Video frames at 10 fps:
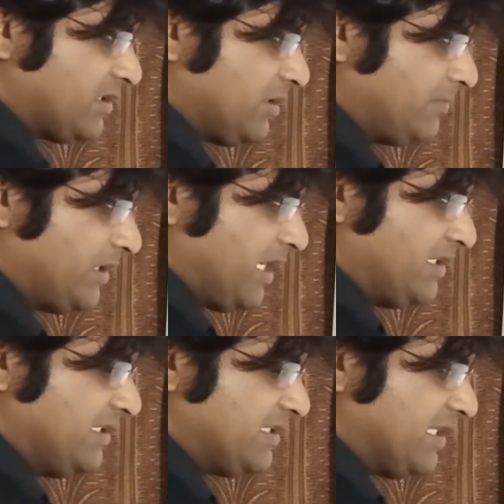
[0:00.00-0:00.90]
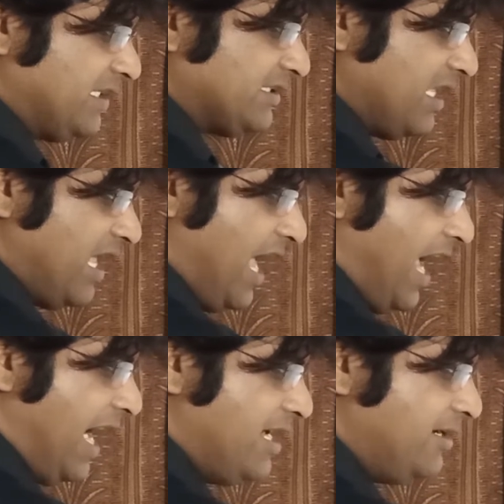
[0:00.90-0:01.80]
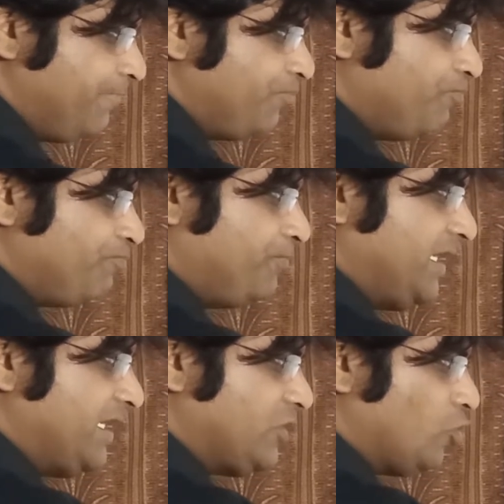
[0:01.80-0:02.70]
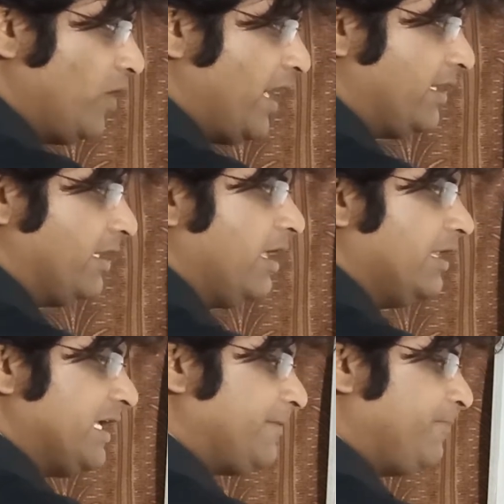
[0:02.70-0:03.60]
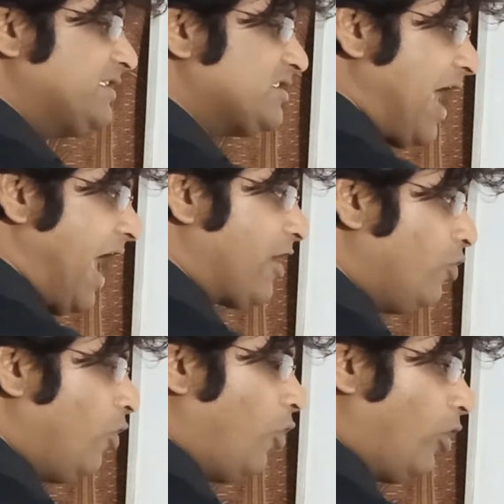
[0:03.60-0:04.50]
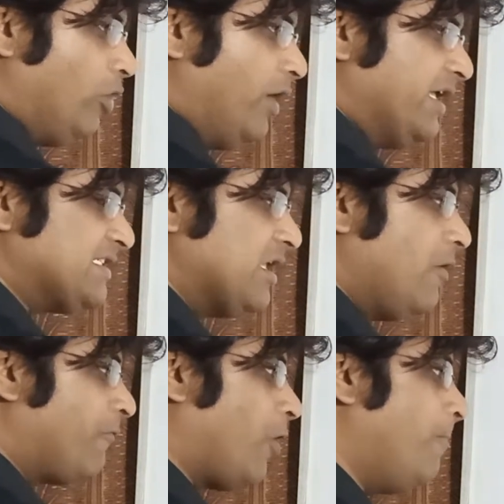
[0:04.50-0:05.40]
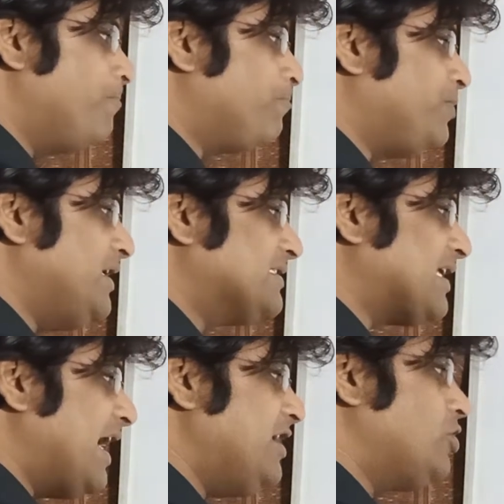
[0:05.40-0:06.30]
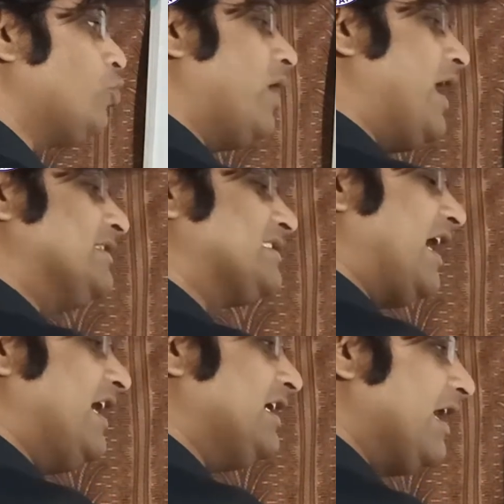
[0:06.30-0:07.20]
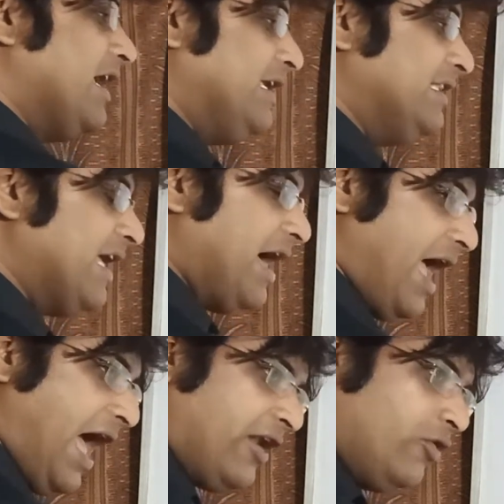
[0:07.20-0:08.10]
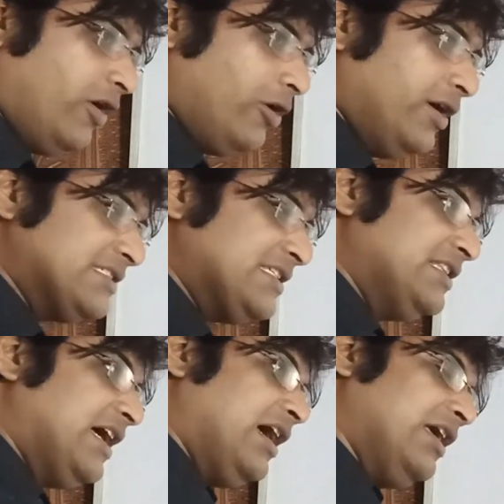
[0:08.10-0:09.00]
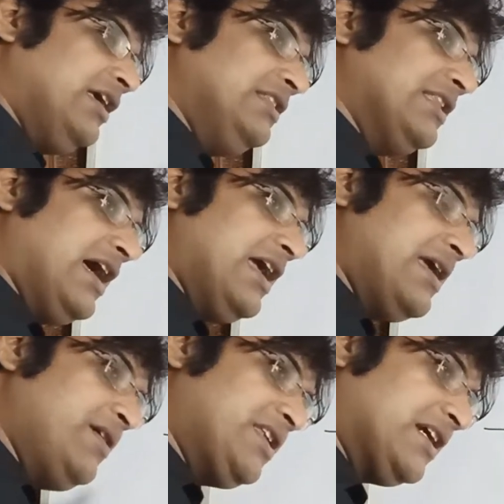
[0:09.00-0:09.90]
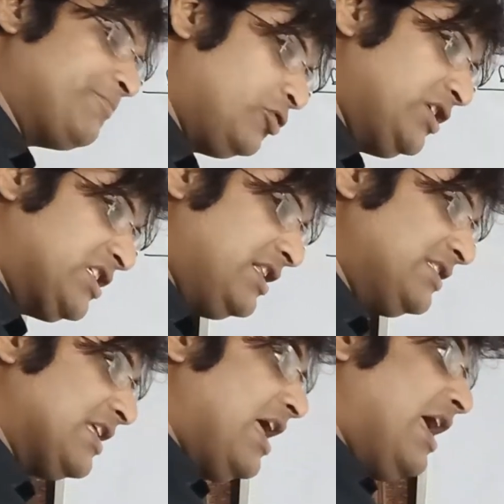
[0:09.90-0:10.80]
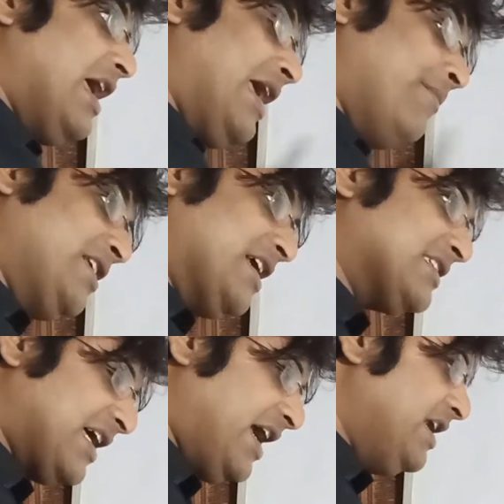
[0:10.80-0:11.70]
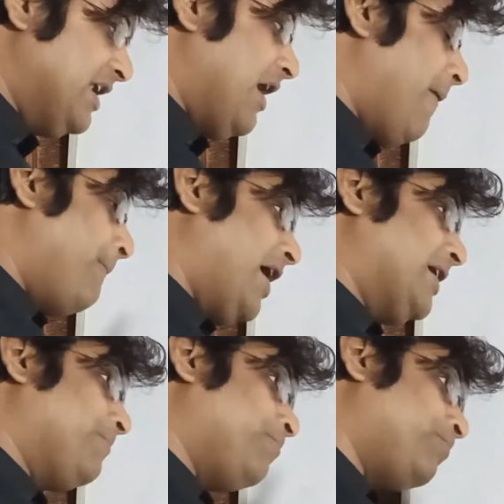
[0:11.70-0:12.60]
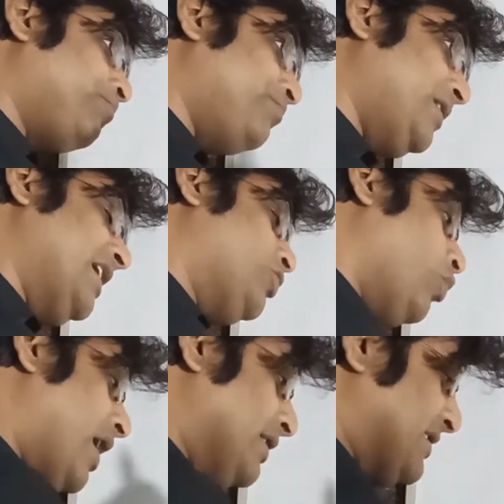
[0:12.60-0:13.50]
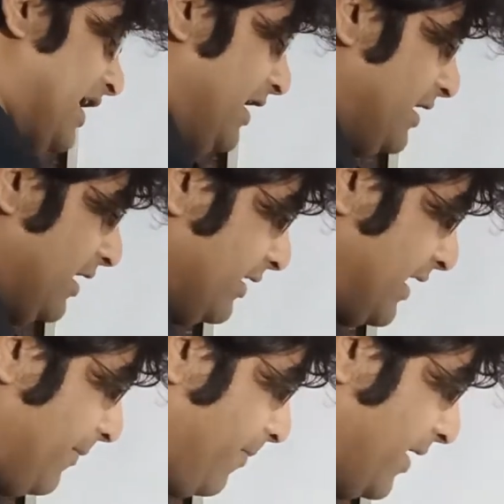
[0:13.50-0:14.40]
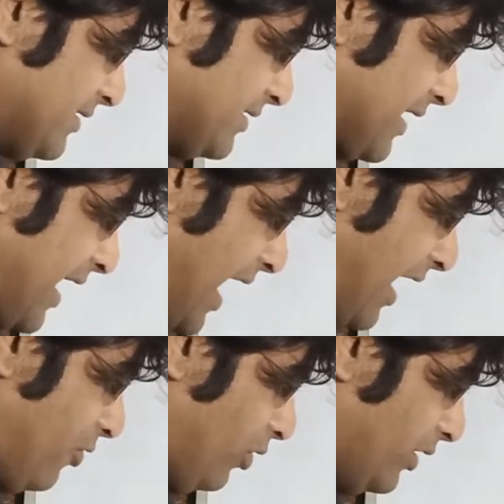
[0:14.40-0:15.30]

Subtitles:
of the transistors, and P to N, that means arrow always from P side to N side. In the arrow always in the emitter positions, emitter side, but P to N side. That means the arrow